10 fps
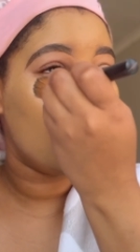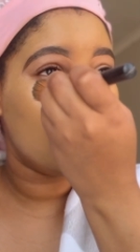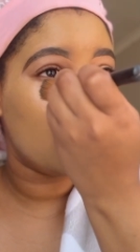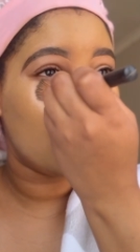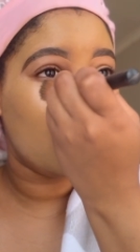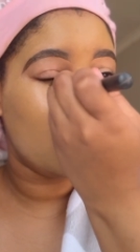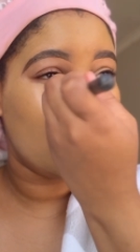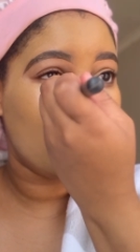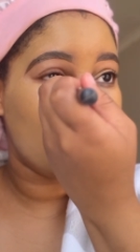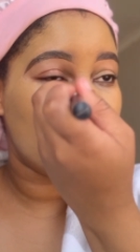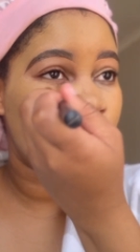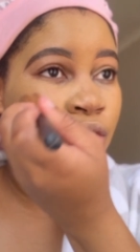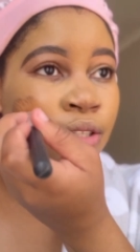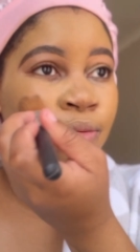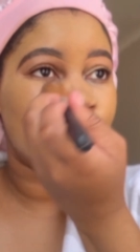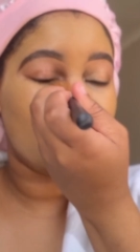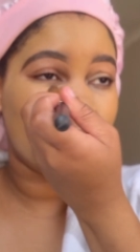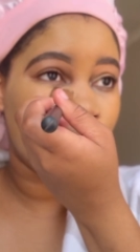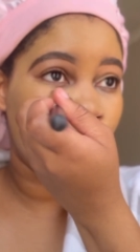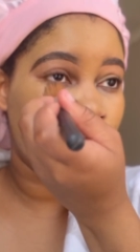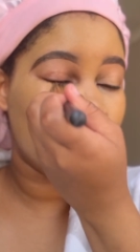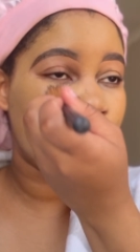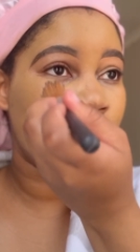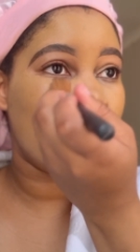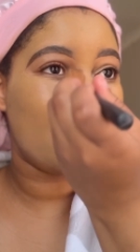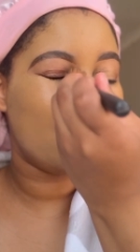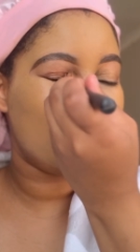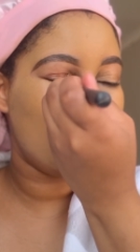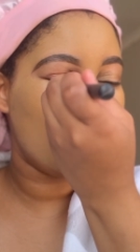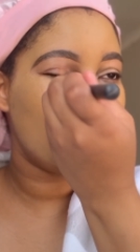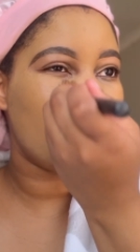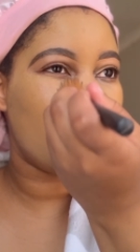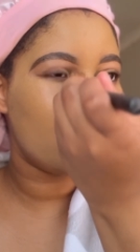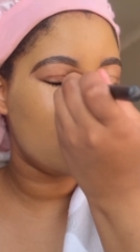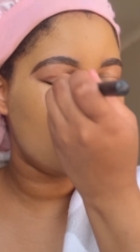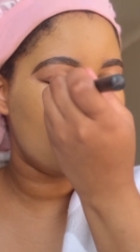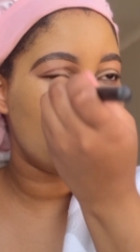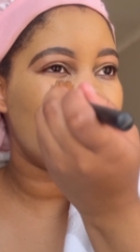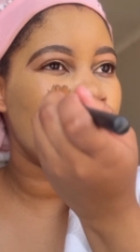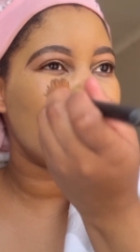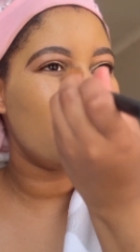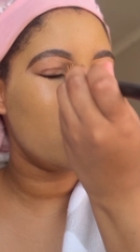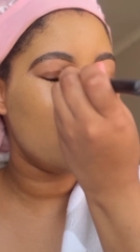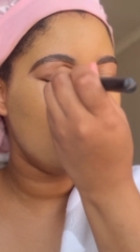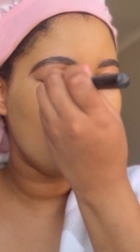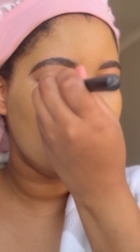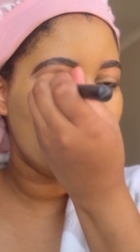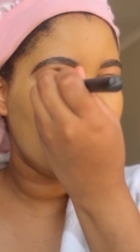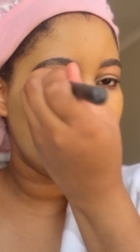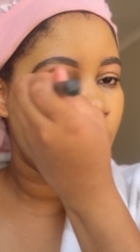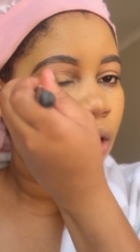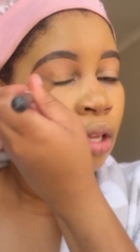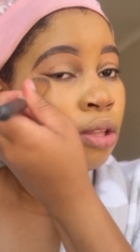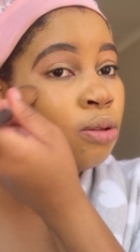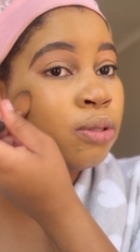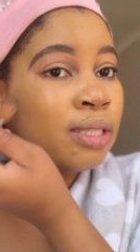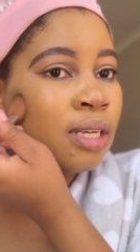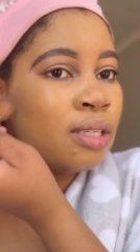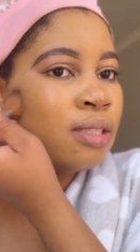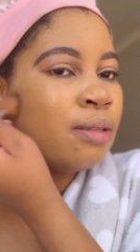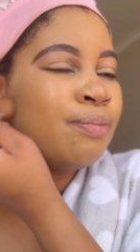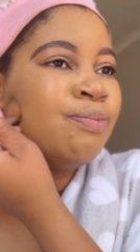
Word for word: it's really the watch much time watch hours what do you call them those things